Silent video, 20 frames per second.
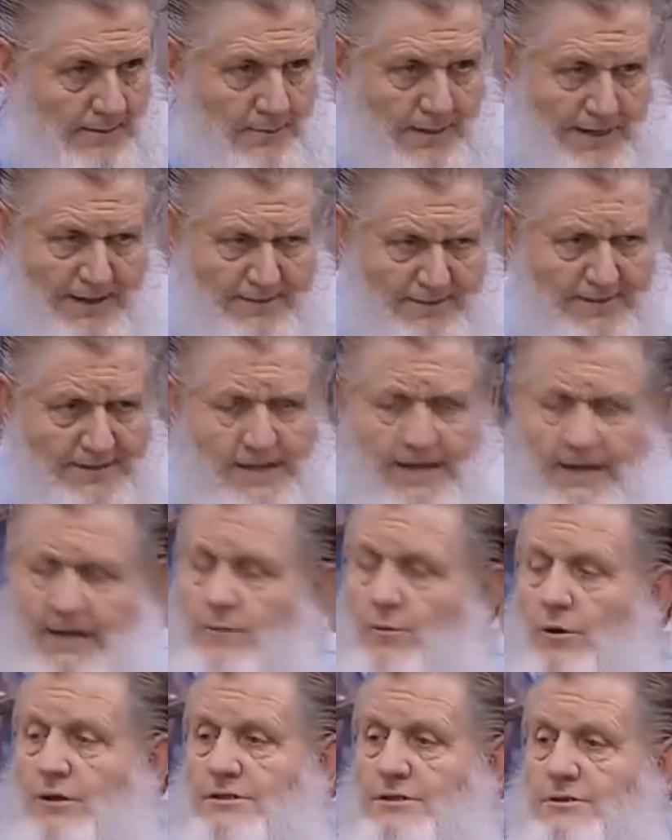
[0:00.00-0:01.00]
But even then, he
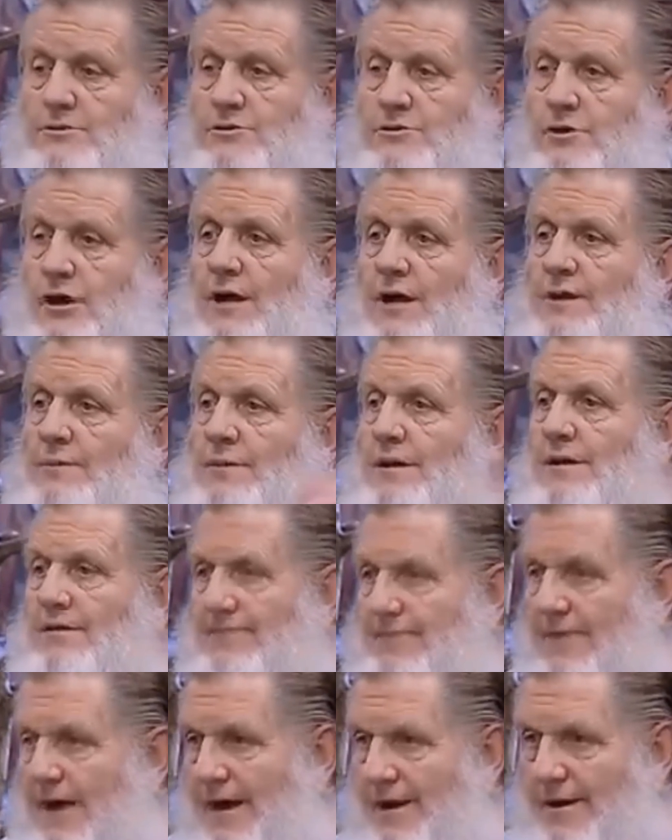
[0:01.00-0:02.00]
wasn't trying to be a
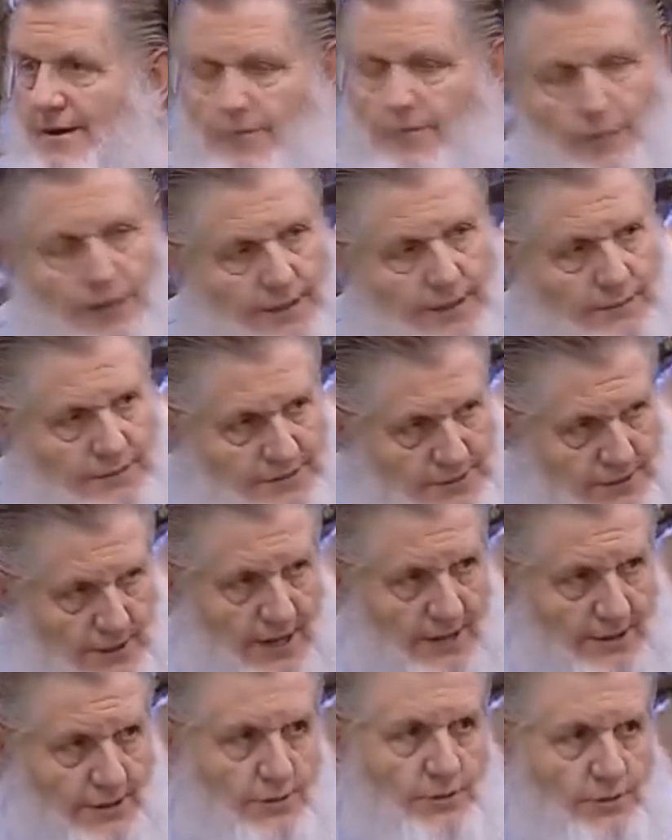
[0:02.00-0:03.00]
fighter. What he was
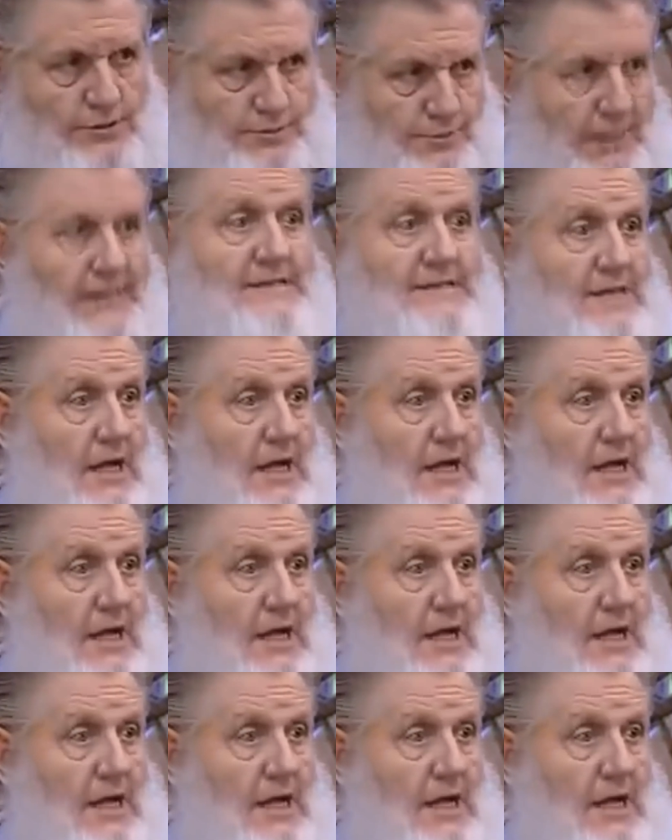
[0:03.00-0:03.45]
trying to do is please